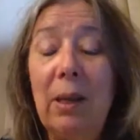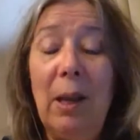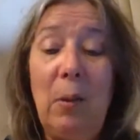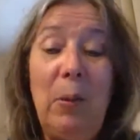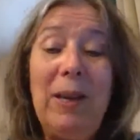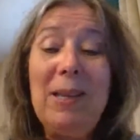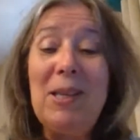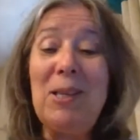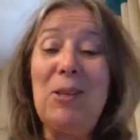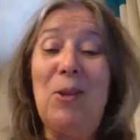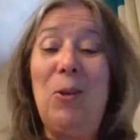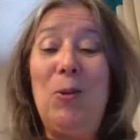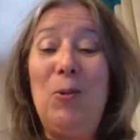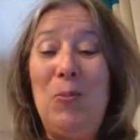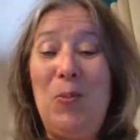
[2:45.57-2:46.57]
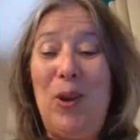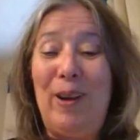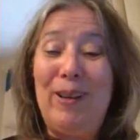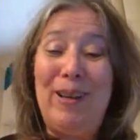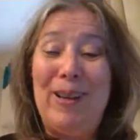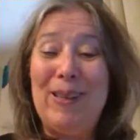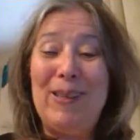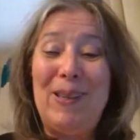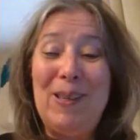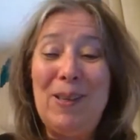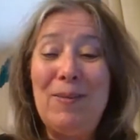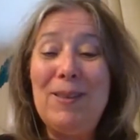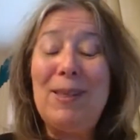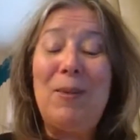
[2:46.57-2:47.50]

We assume we're cousins of